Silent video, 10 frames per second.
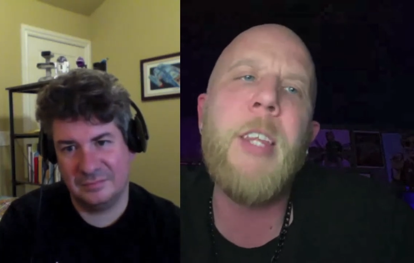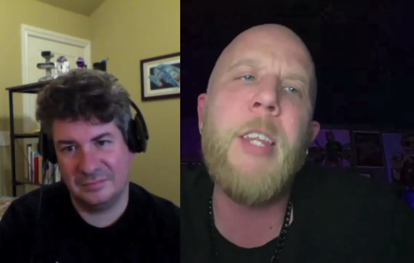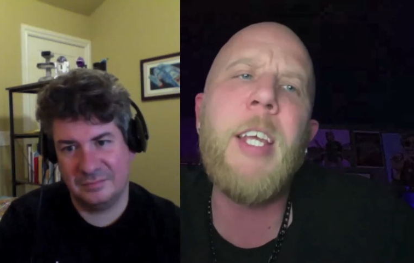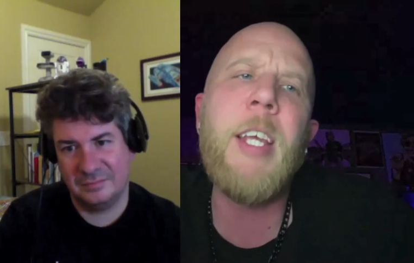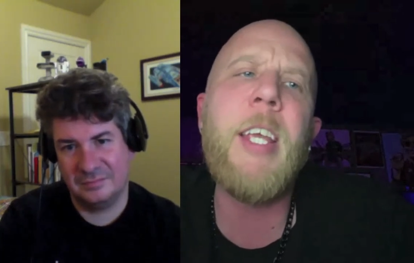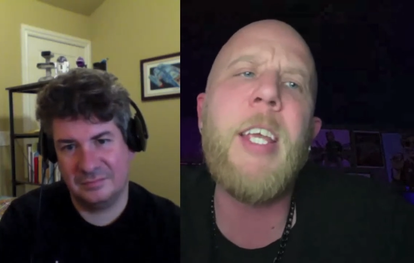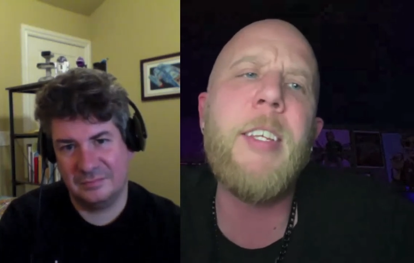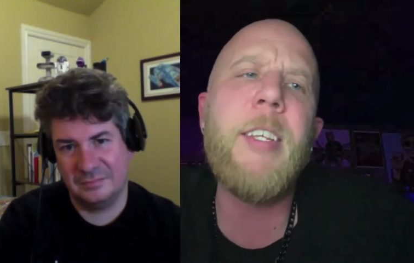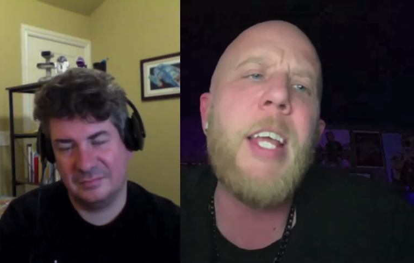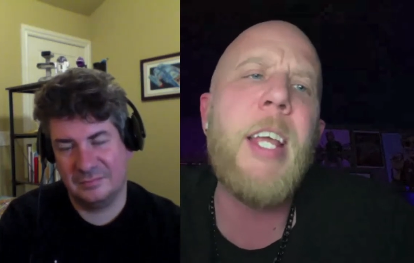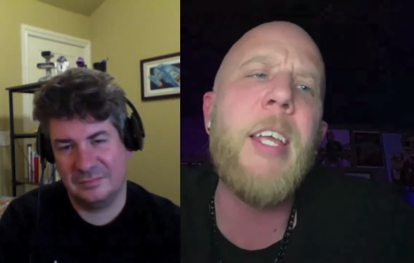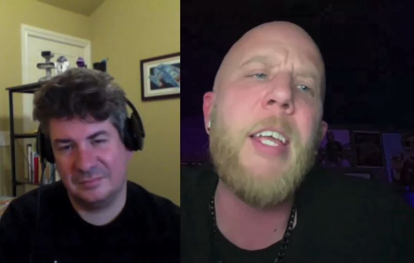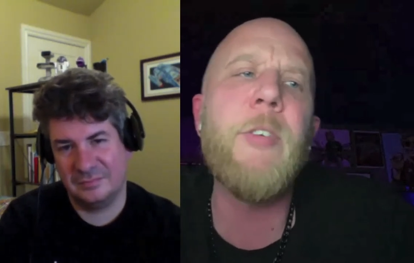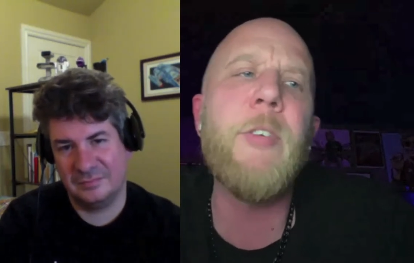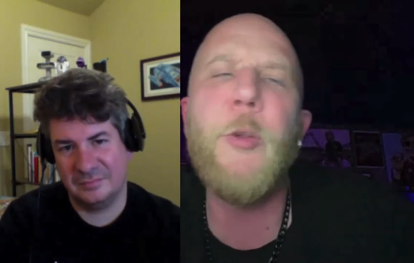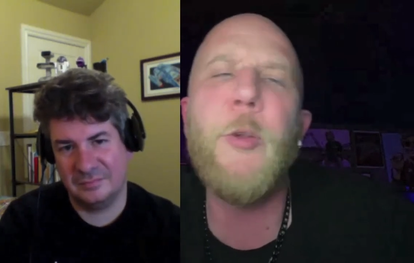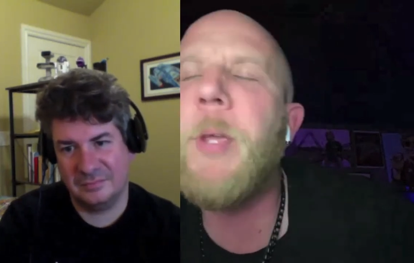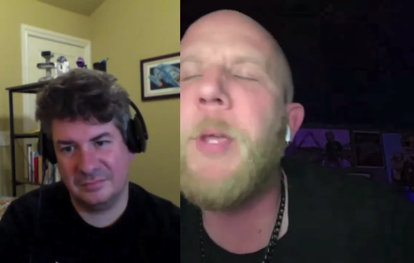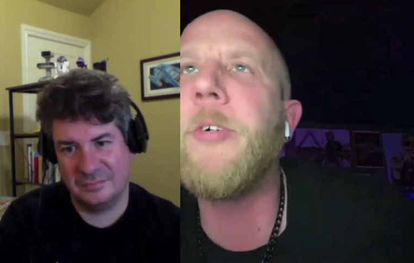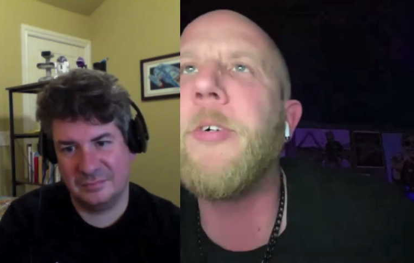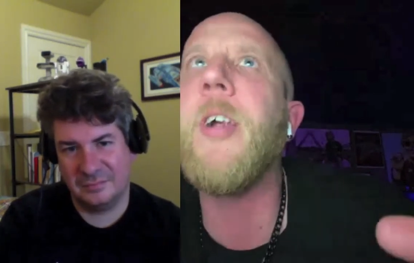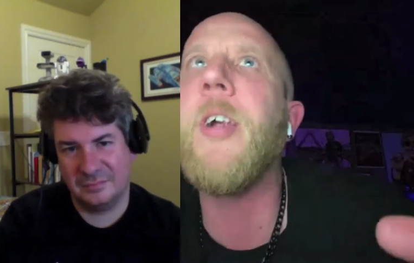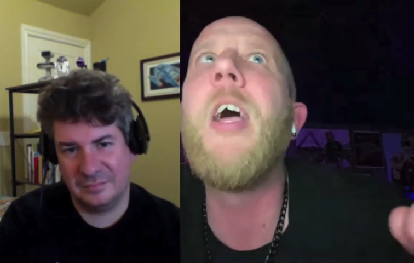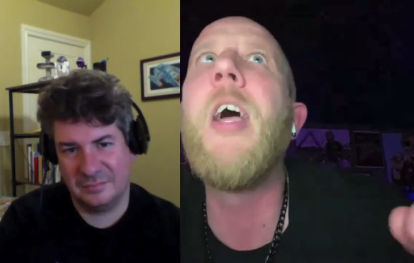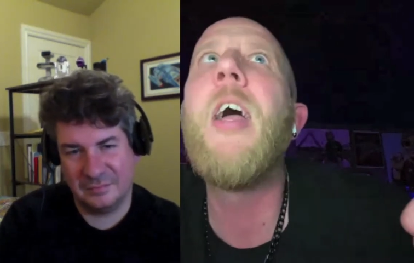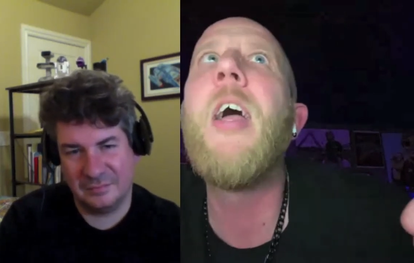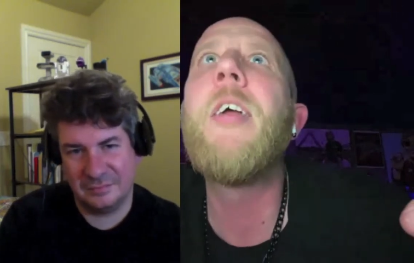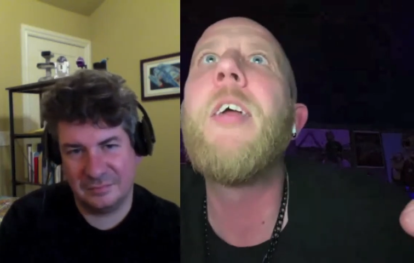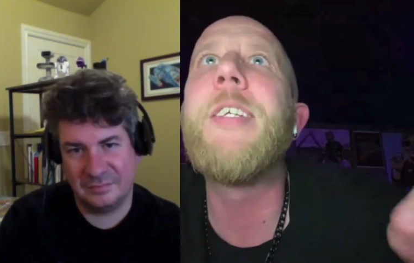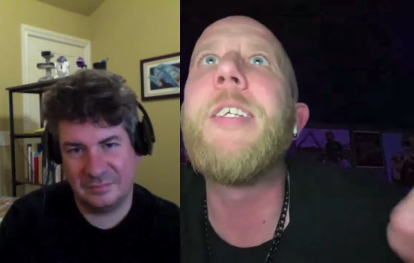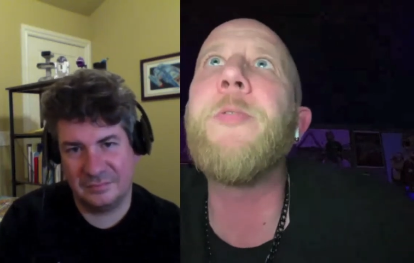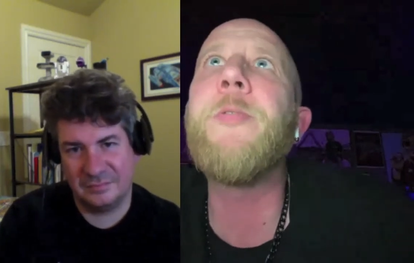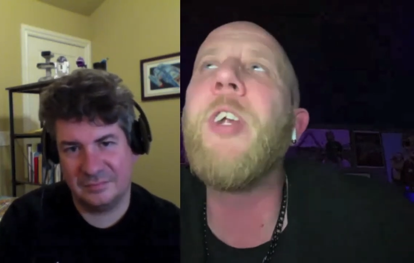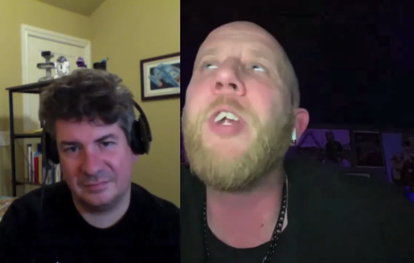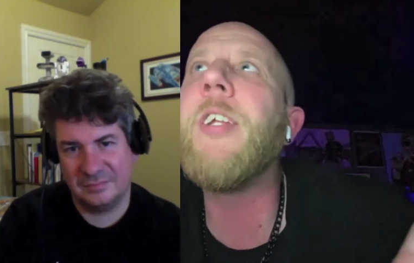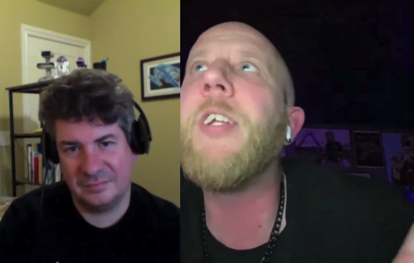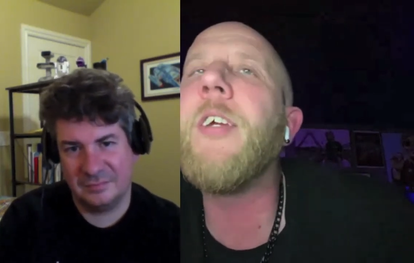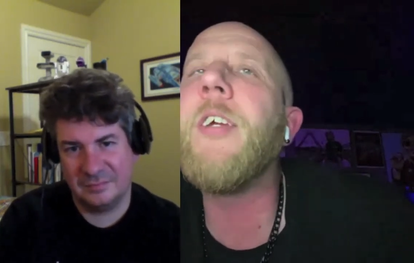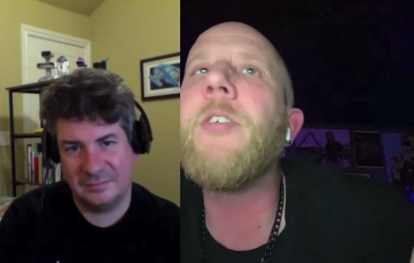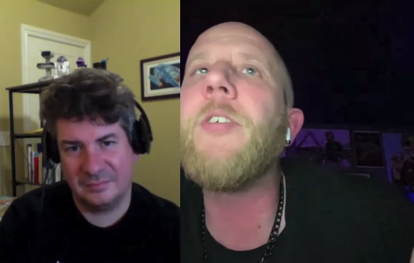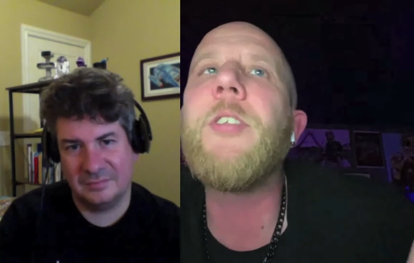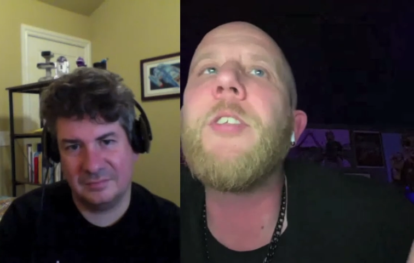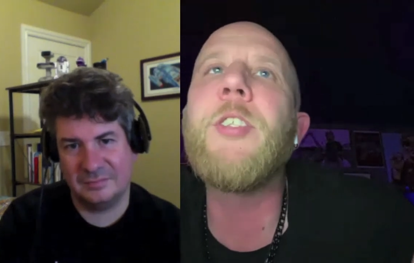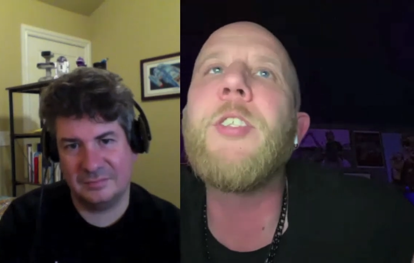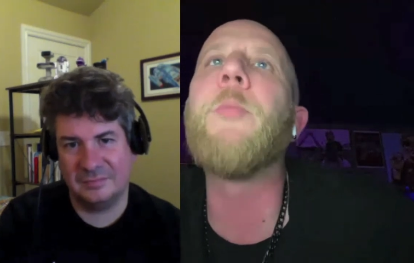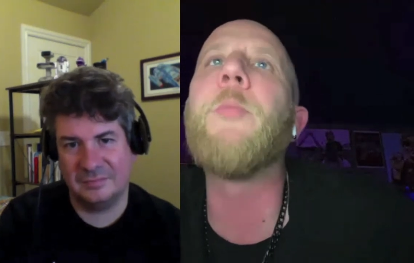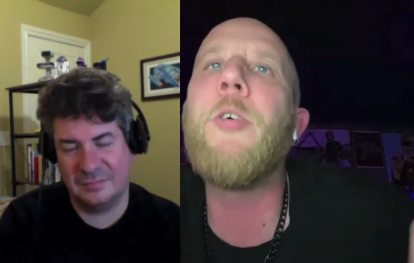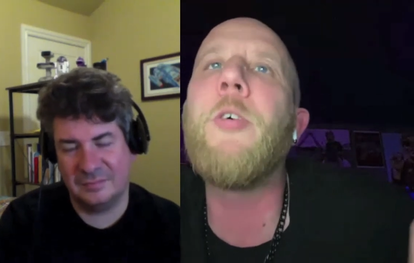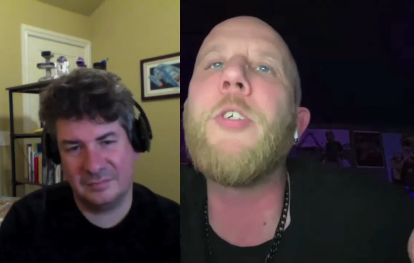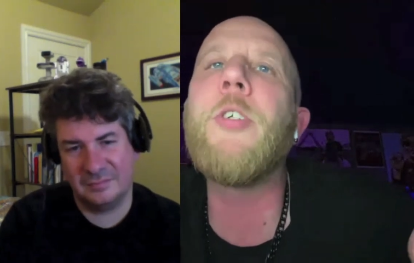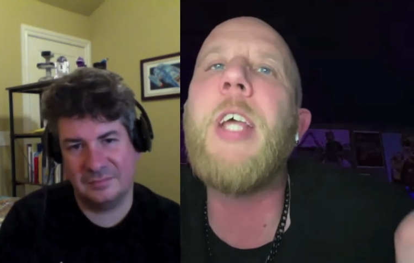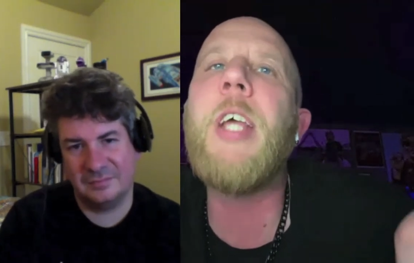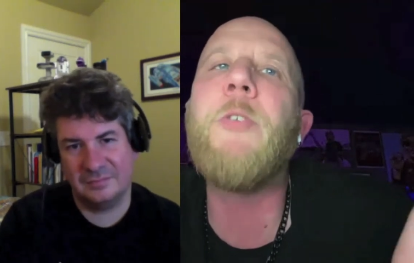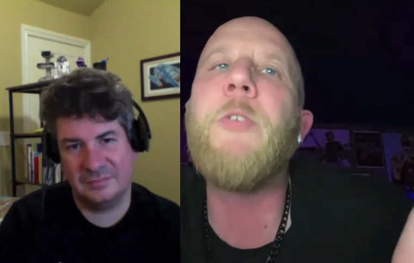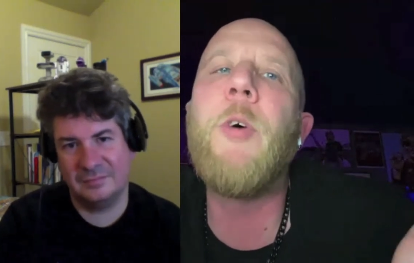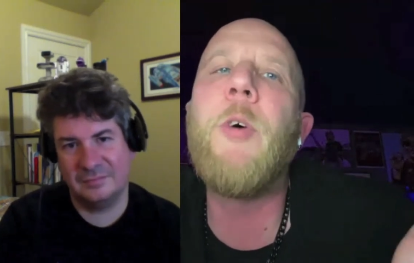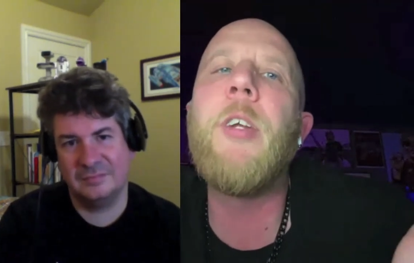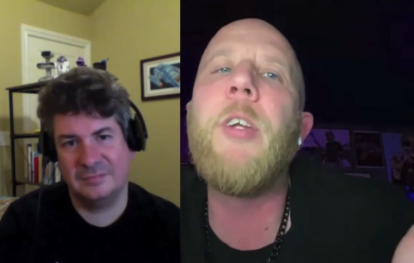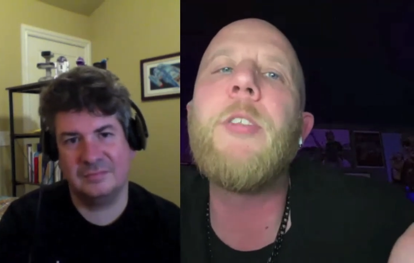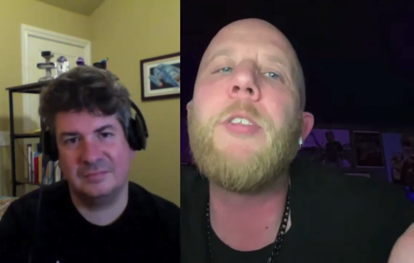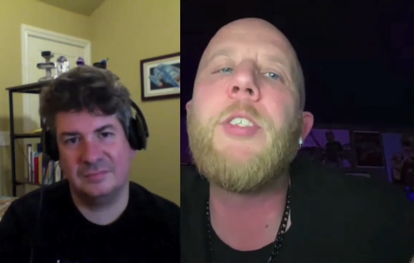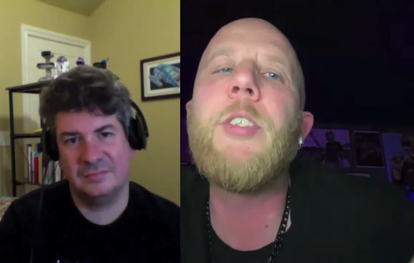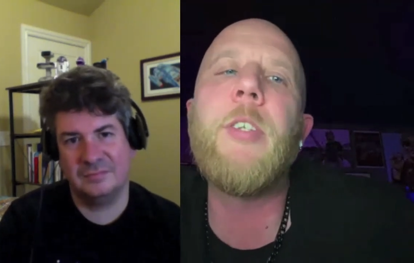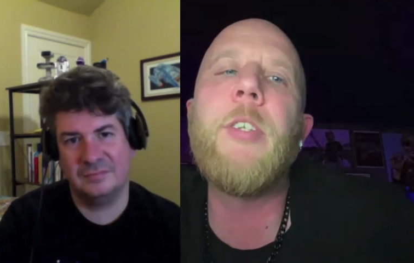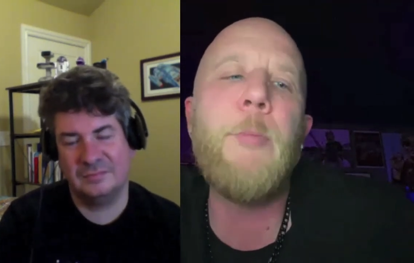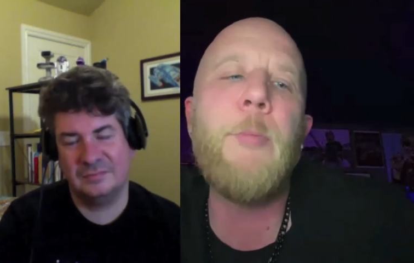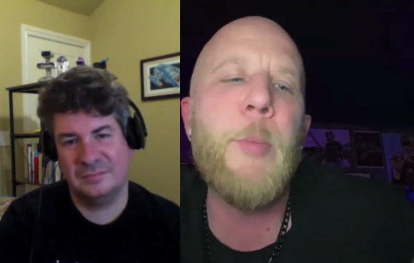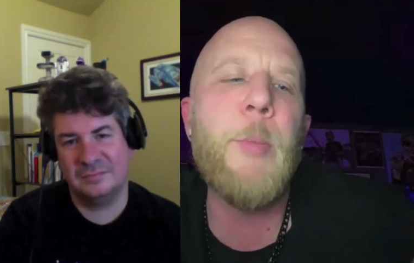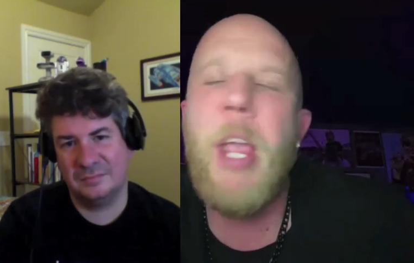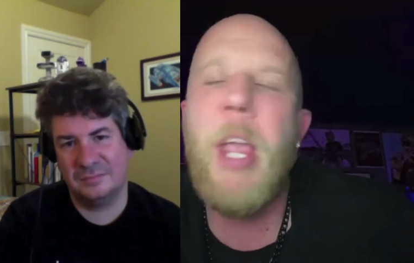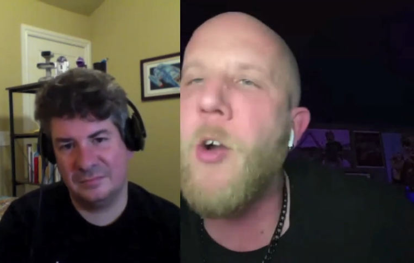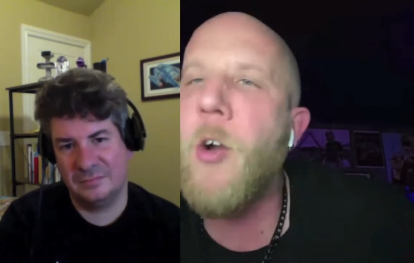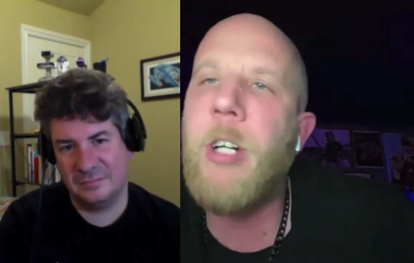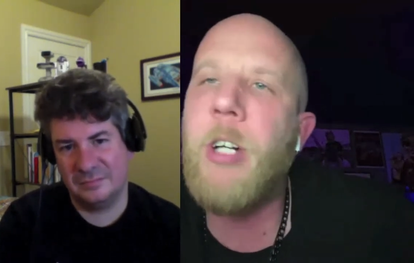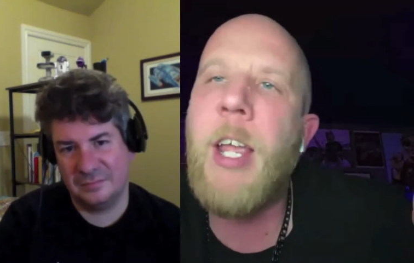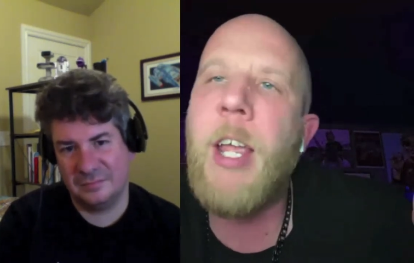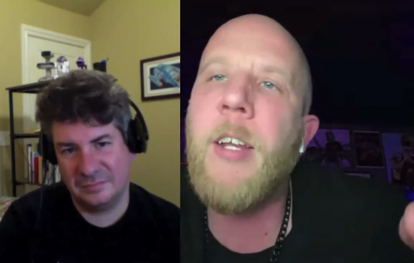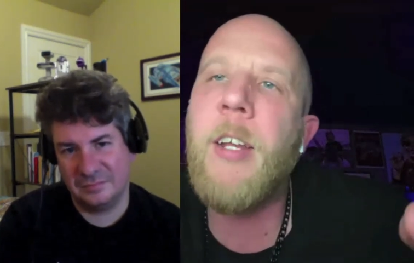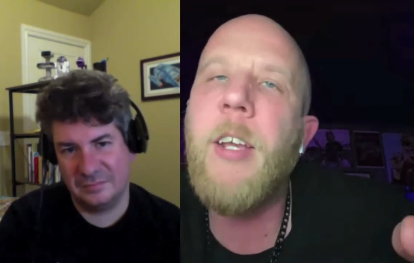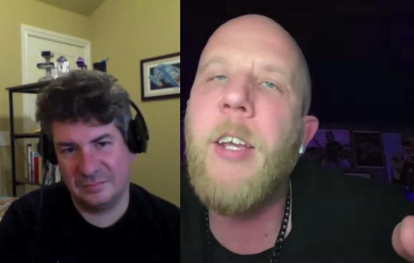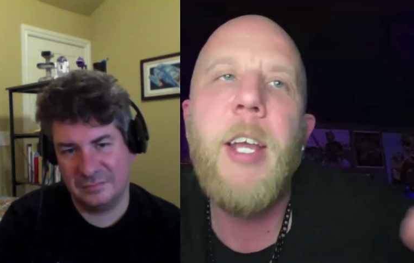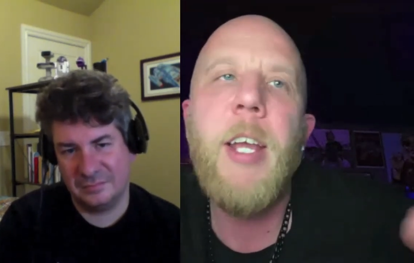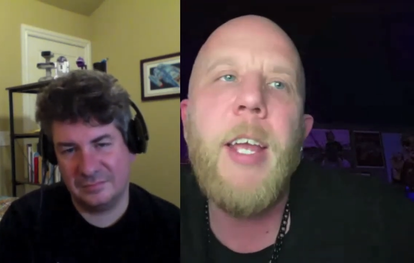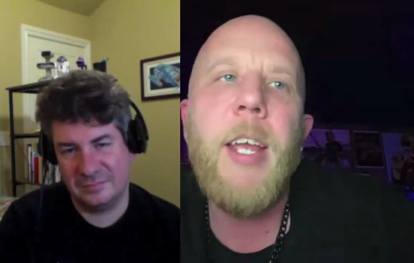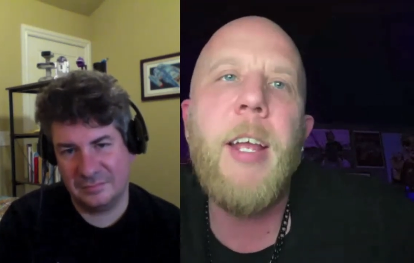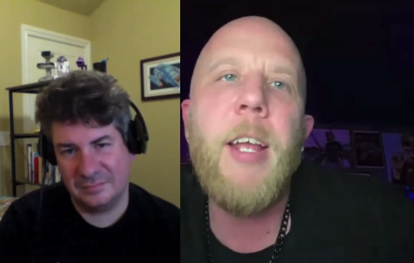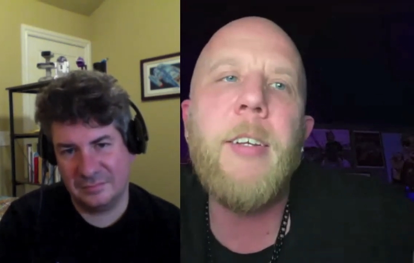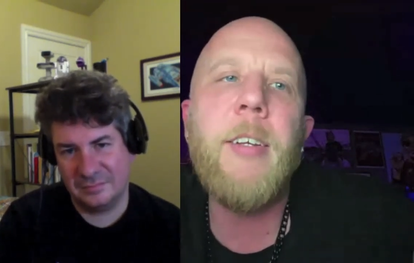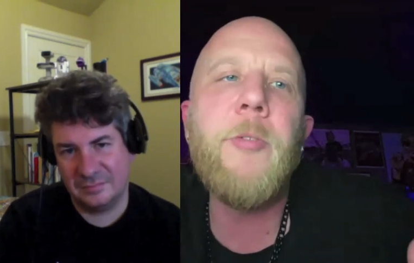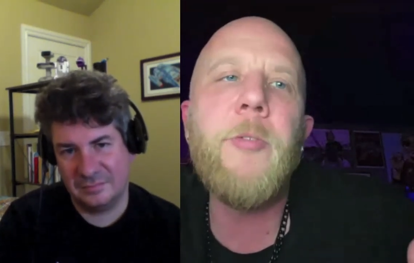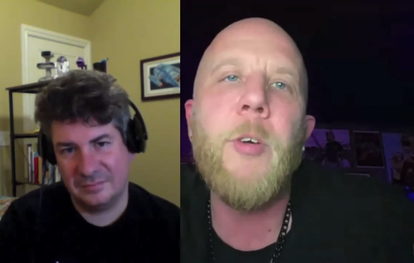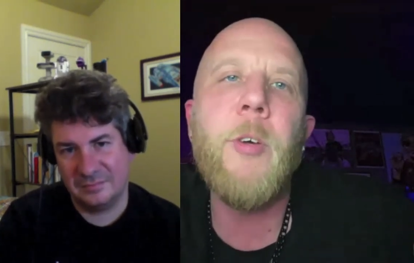Speaker 1: And I think at the end of the day, even though the people are different and there's the subcultures, everyone still keeps the main goal at hand. And, you